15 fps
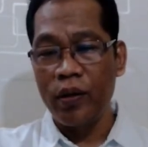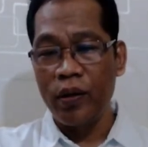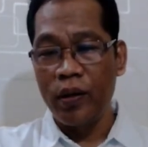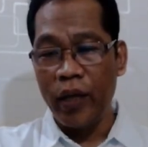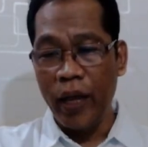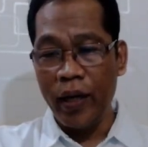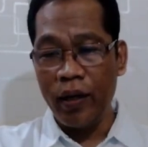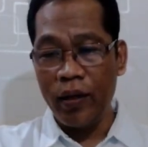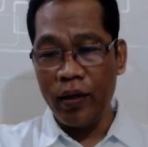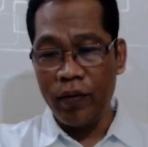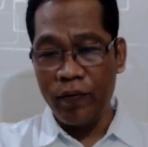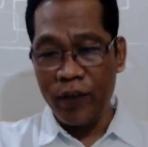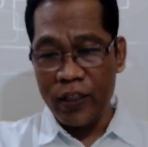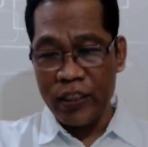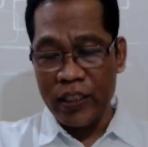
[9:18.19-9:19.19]
And
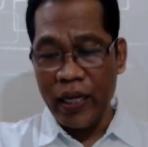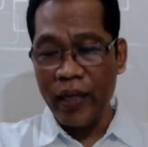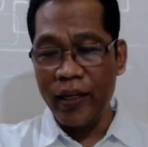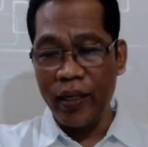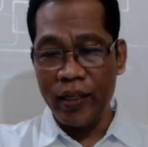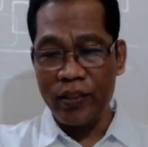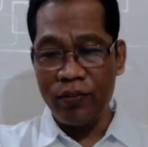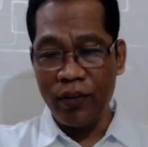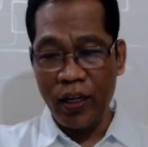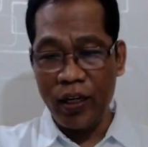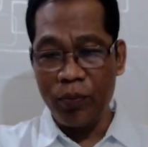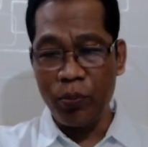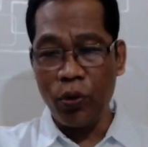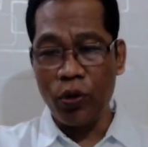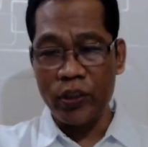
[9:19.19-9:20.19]
verse 9 is very
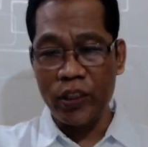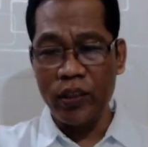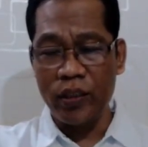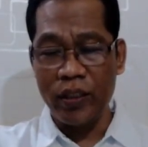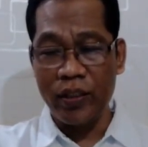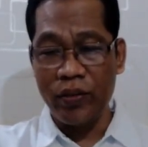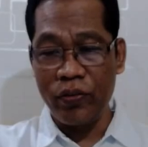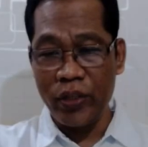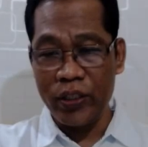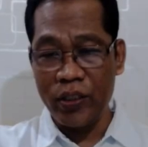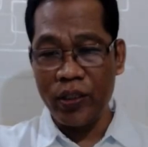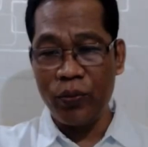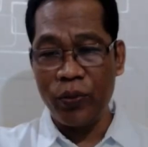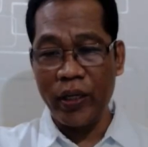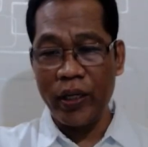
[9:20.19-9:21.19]
important, the
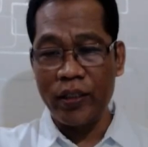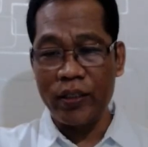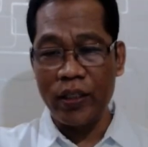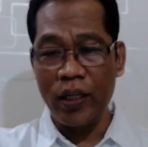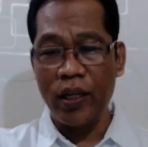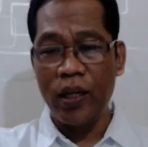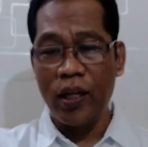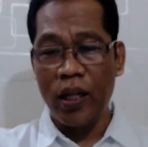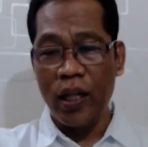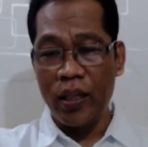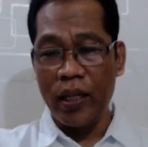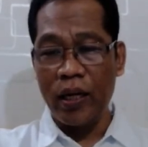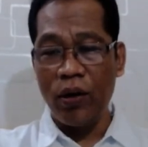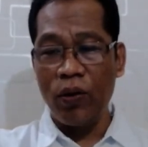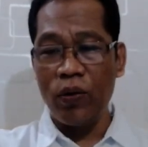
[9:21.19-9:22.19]
reason we can see.
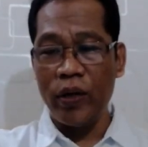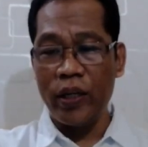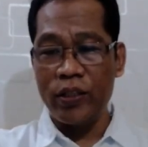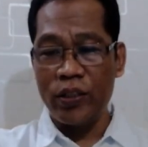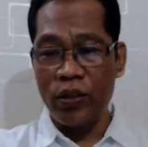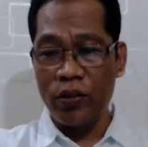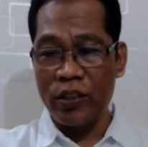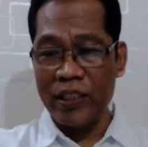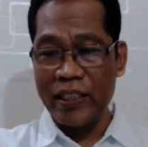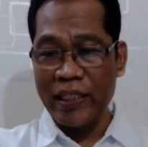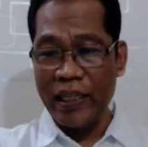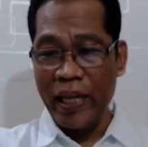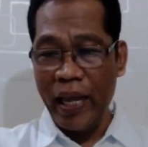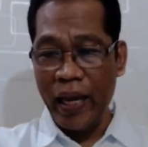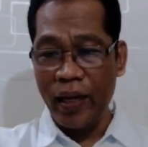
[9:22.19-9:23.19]
The Lord is not
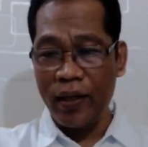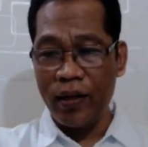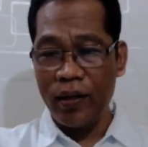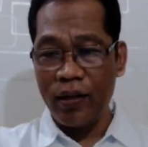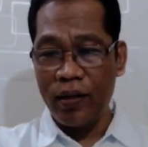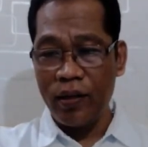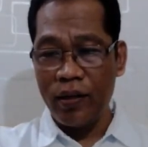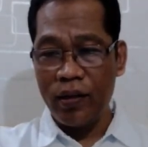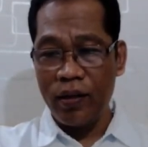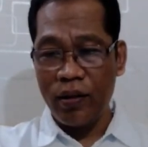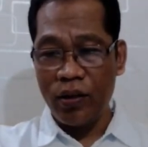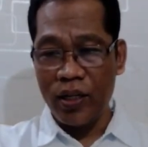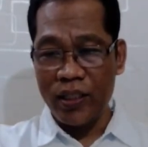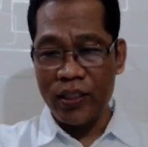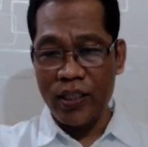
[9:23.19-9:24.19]
slack
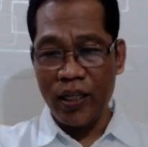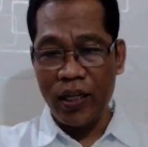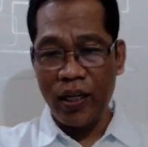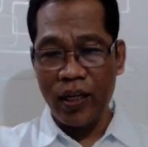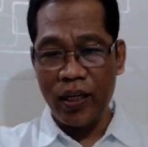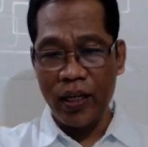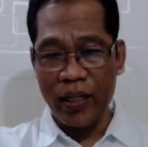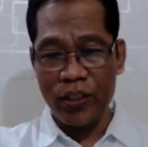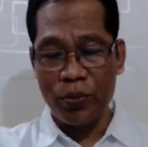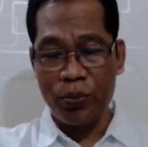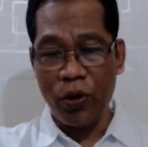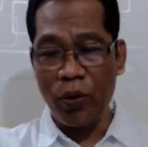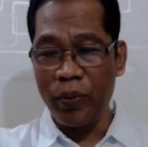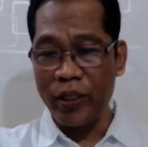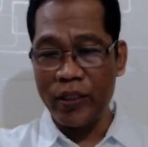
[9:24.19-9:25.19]
concerning his
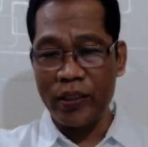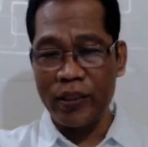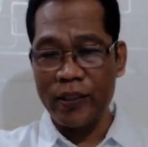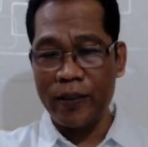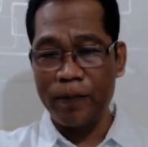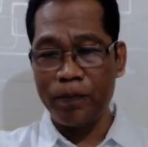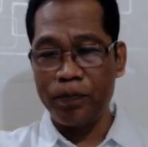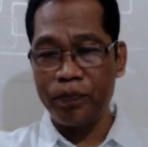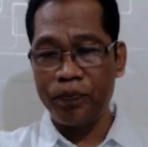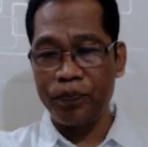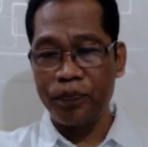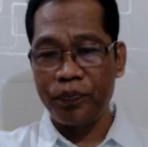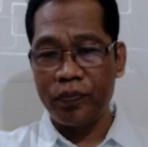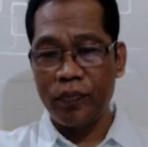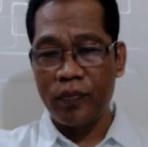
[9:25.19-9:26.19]
promise,
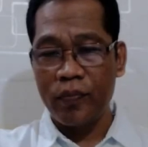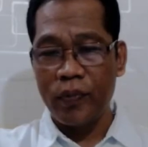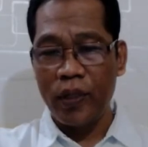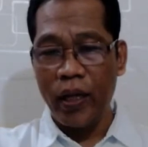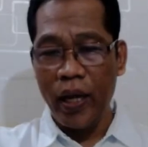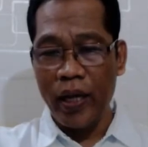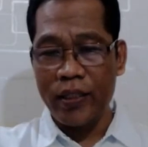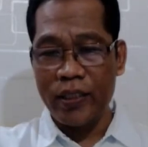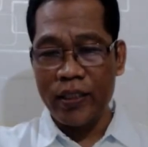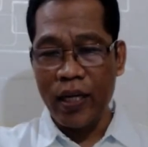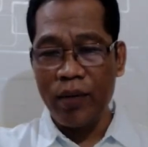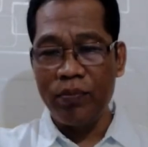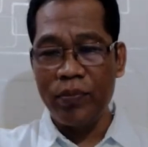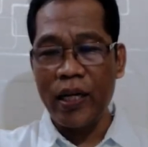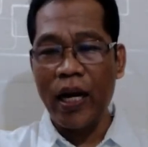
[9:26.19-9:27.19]
as
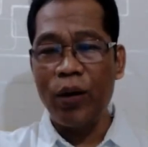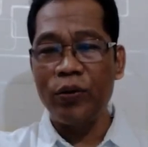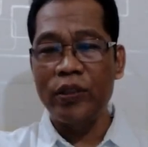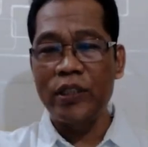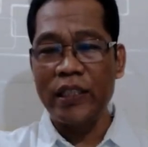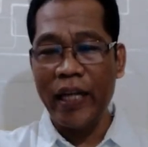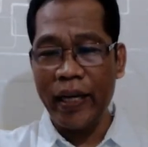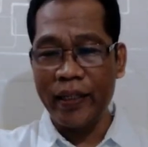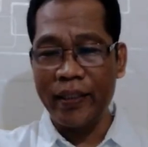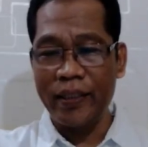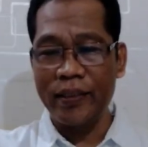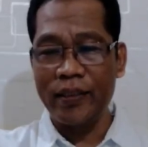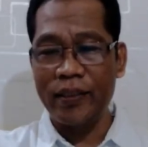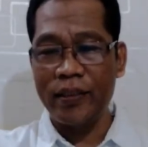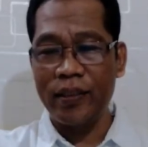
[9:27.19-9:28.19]
some count
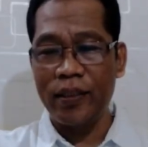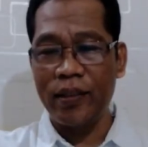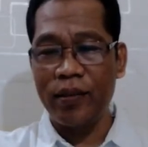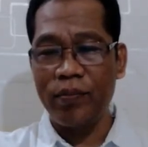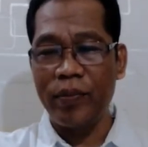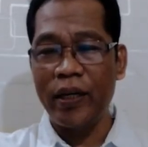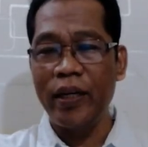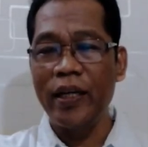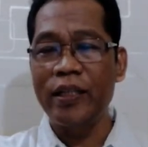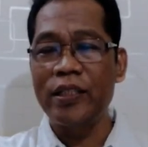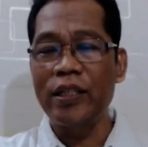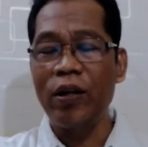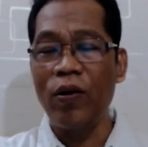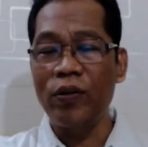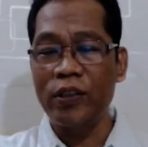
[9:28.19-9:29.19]
slackness, but
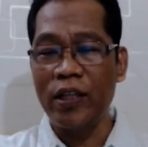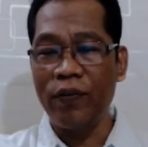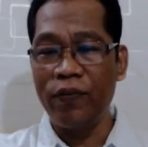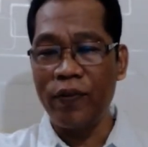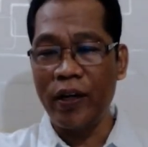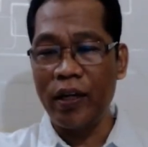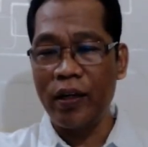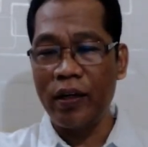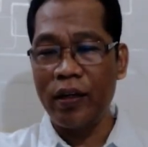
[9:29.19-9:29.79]
is long-suffering